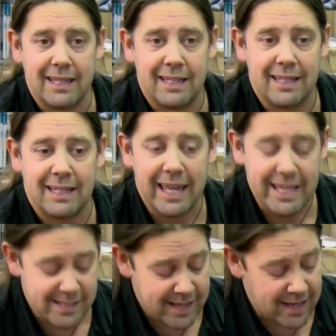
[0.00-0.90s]

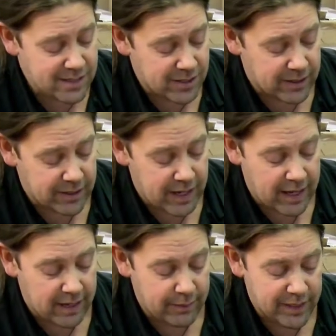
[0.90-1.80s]
Lace
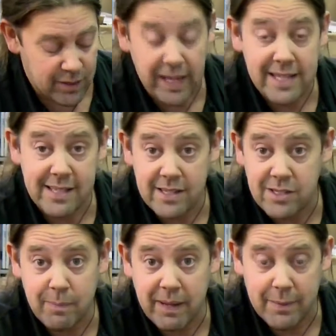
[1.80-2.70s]
Sensor. We can do Lace
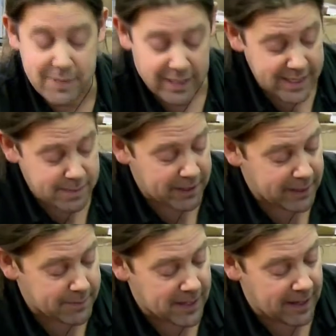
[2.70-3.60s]
Sensor pickups, lace
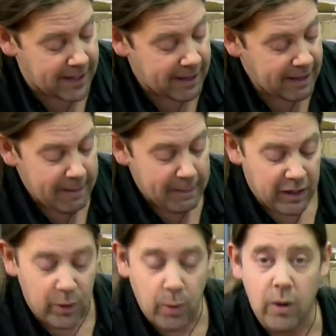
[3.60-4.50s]
pickups,
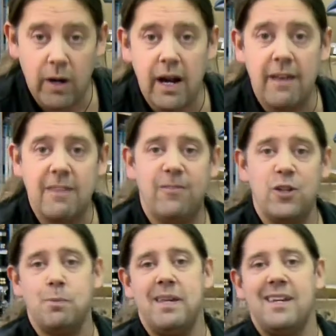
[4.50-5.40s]
or the
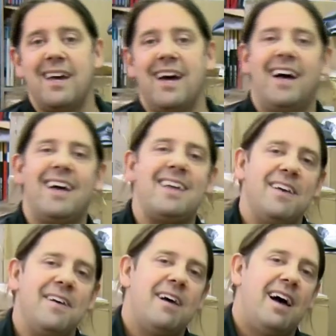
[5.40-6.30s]
Fishman
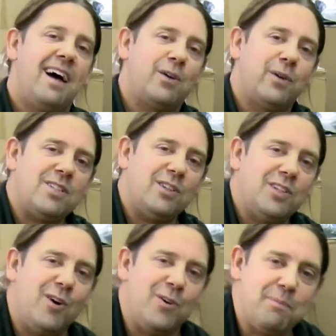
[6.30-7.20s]

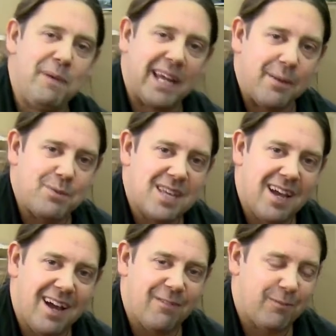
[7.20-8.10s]
Gristle-Tone pickups
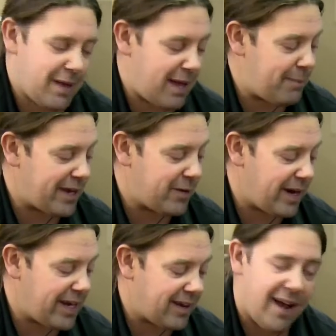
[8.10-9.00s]
by
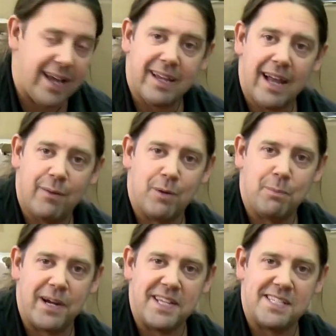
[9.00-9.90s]
Greg Koch. We're
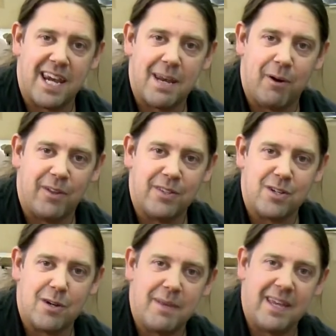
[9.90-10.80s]
pretty excited about. Those
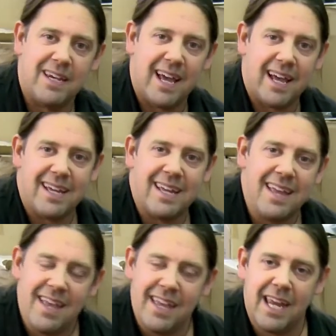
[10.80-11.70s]
are going to be in
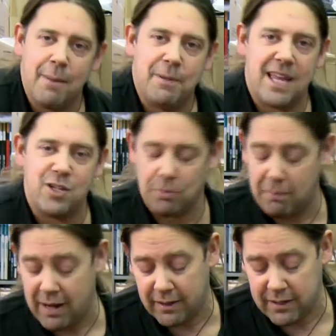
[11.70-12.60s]
a potential
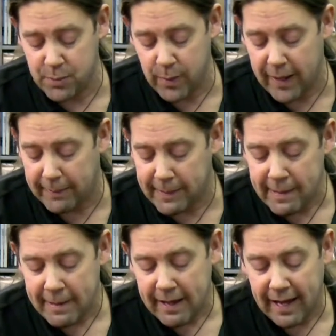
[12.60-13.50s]
model as well.
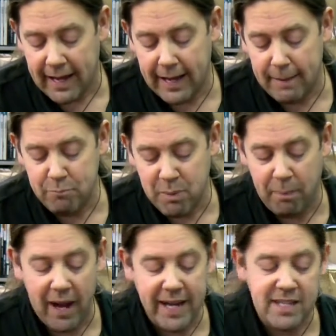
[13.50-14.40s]
The
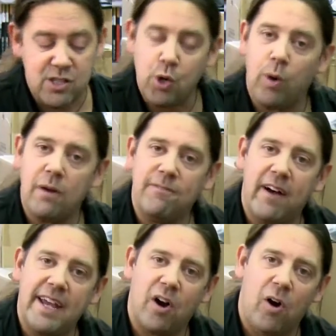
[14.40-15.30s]
body is
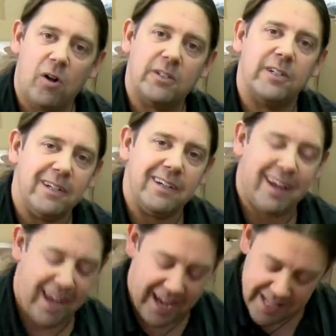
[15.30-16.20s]
torrefied alder,
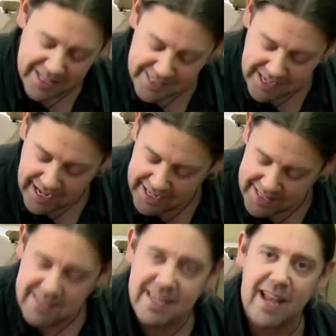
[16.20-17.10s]
and it
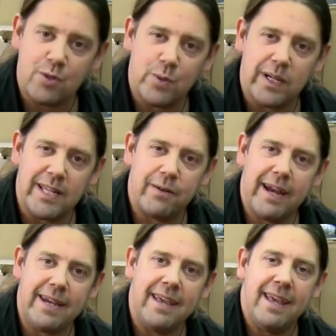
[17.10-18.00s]
sounds really
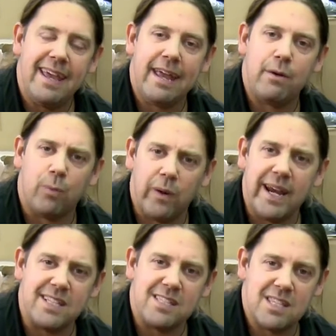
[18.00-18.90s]
great. It
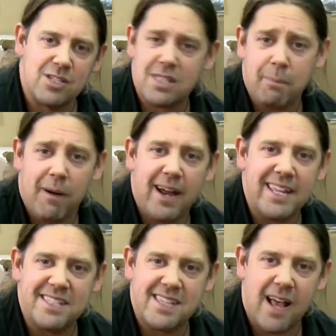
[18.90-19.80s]
rings. Just the body
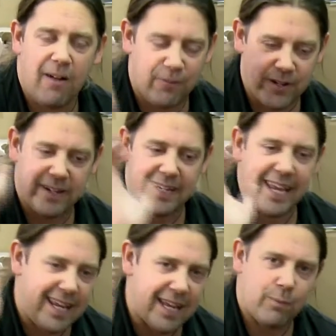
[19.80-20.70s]
itself, when you're
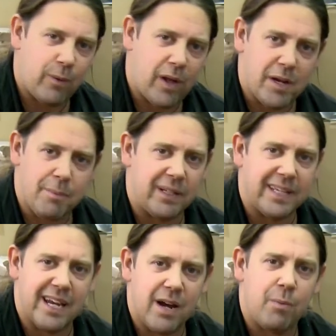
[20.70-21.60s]
hitting it while you're
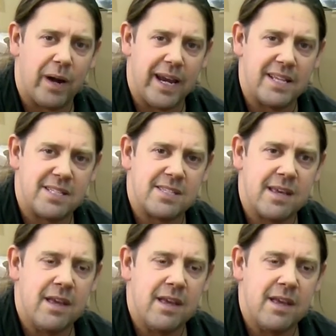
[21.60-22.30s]
building it, it rings.